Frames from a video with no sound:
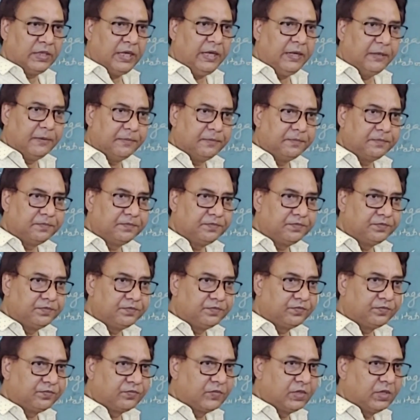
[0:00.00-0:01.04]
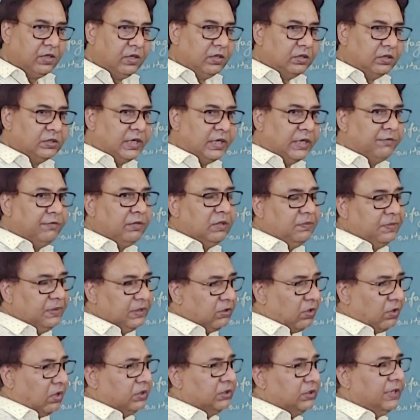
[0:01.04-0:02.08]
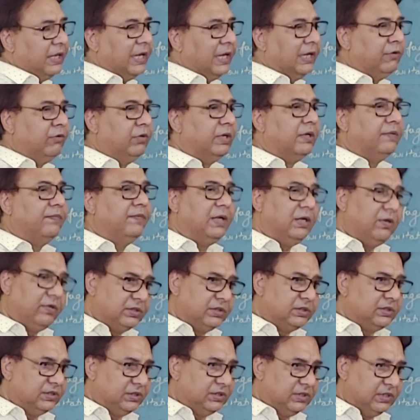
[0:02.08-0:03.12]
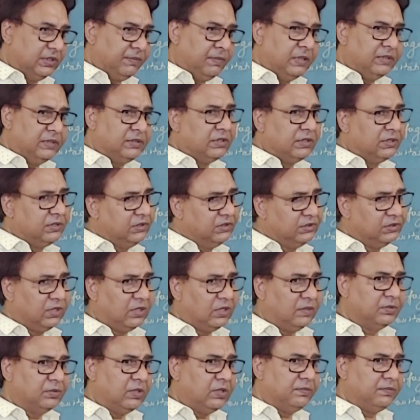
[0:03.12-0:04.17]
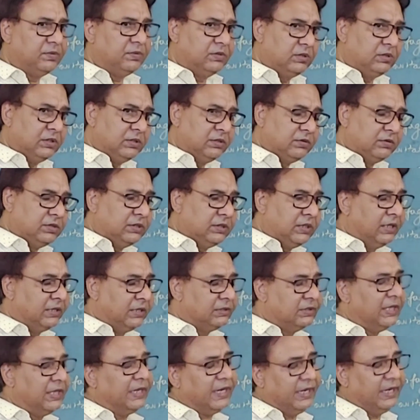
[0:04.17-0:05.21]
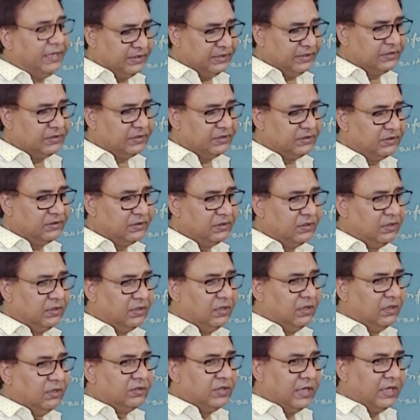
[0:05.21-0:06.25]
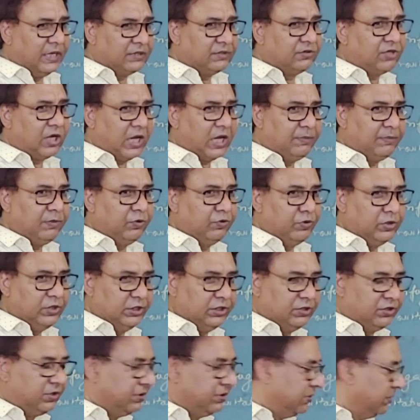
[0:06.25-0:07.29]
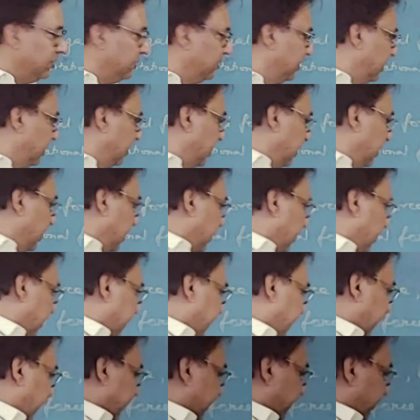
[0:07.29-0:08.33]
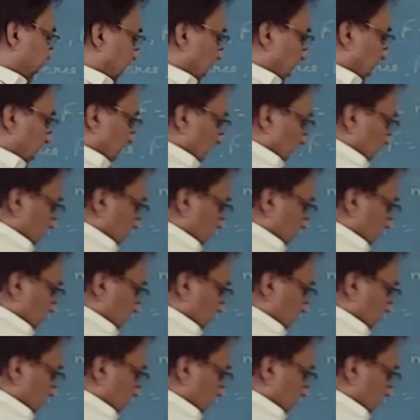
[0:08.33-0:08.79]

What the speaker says: Okay. That will be called the angular velocity, measured in terms of seconds as time unit. Okay.